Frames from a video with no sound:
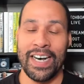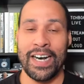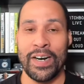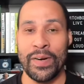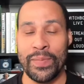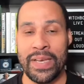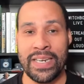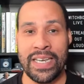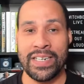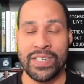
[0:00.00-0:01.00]

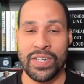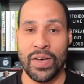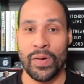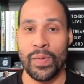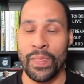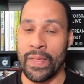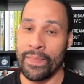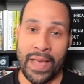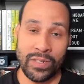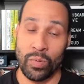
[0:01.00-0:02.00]
And so
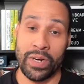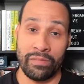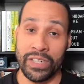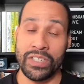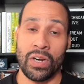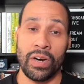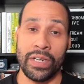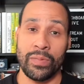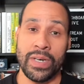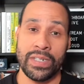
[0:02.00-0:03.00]
that's where it really
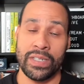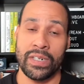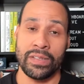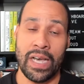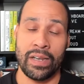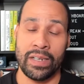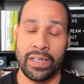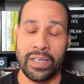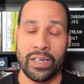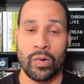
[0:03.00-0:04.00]
started, was, down
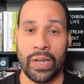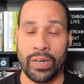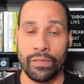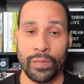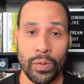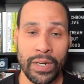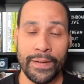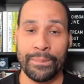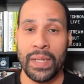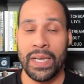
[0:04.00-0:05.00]
in Orlando,
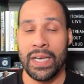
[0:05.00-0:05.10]
Florida.